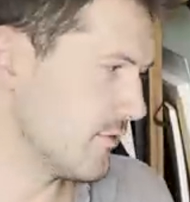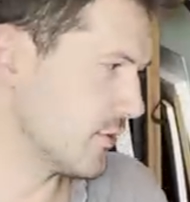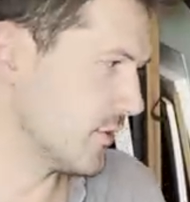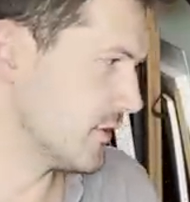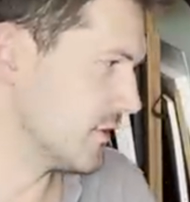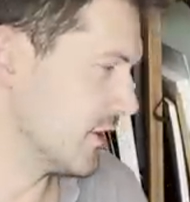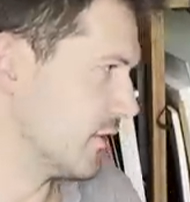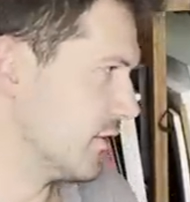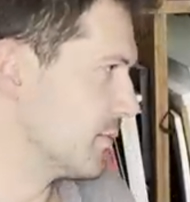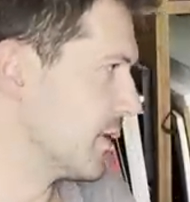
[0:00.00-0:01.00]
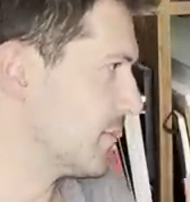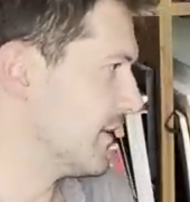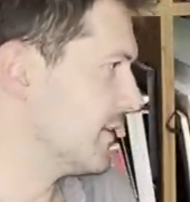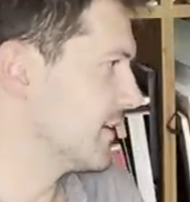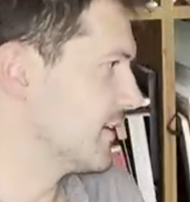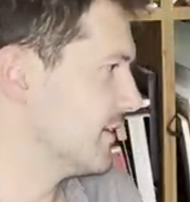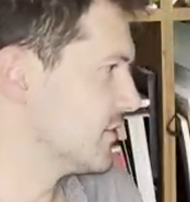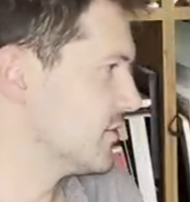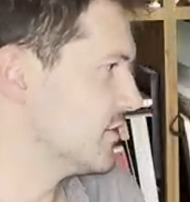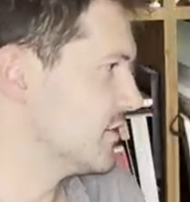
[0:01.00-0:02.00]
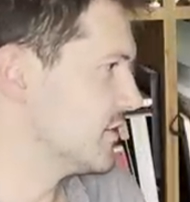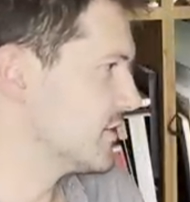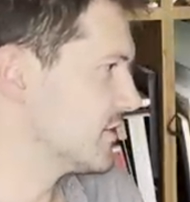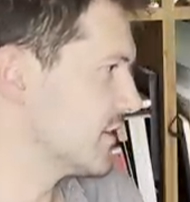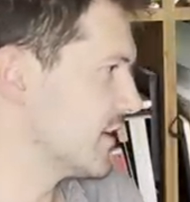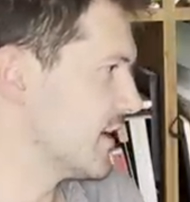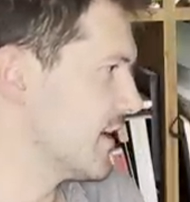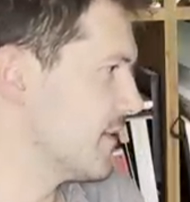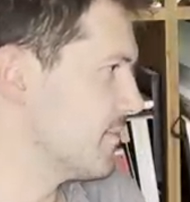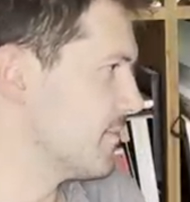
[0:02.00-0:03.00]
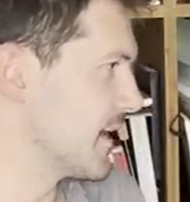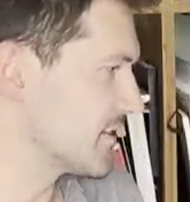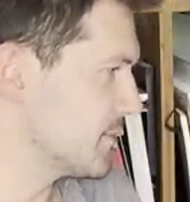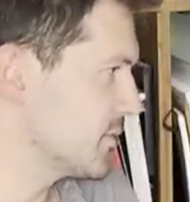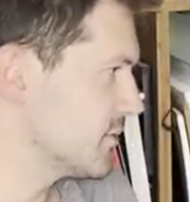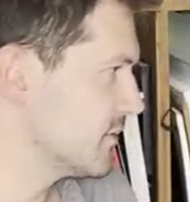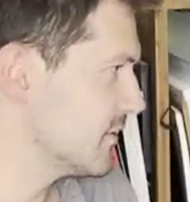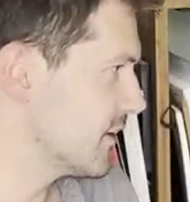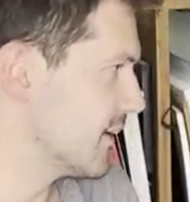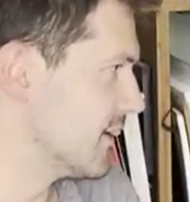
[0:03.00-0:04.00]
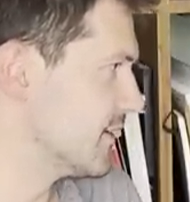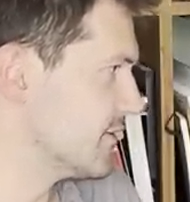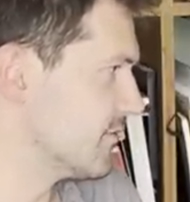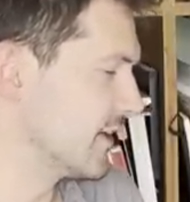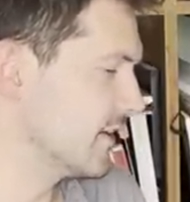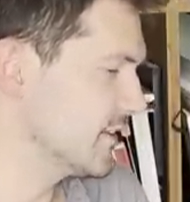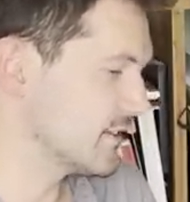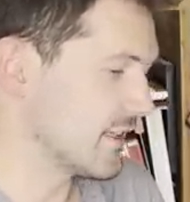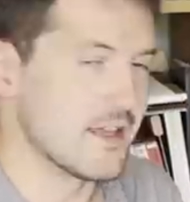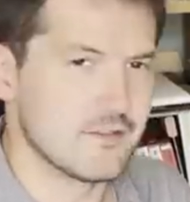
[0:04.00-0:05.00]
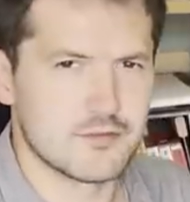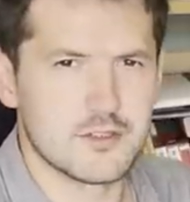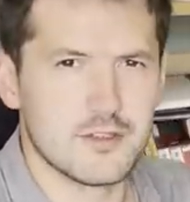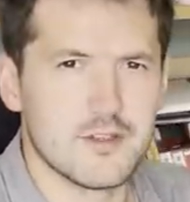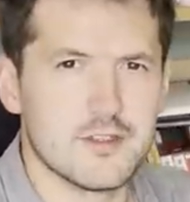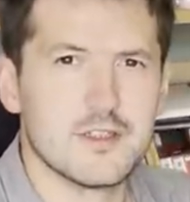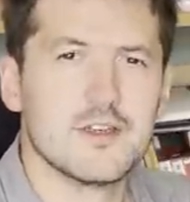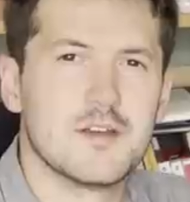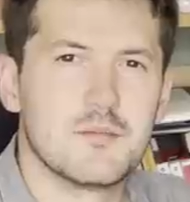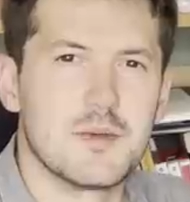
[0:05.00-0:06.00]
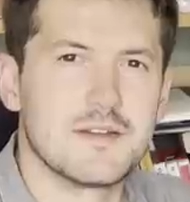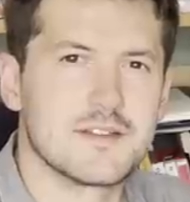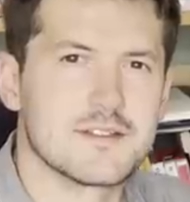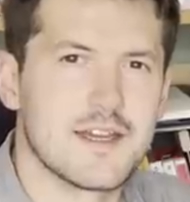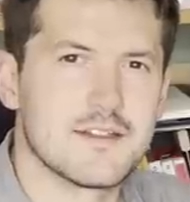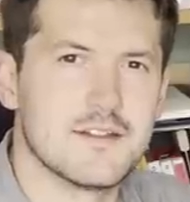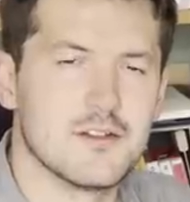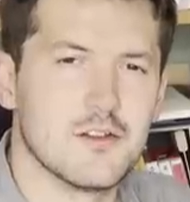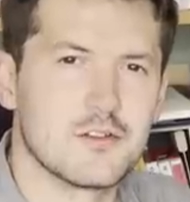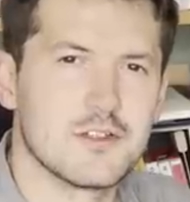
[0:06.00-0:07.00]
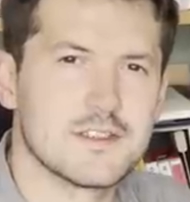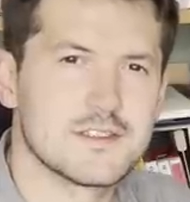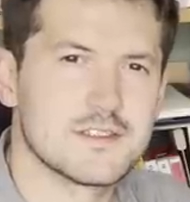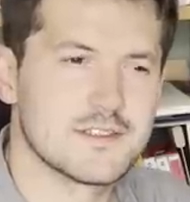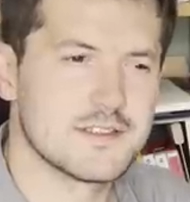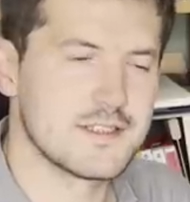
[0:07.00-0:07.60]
for including my painting in this year's exhibition and finalist, and for the paintings I had in the long list.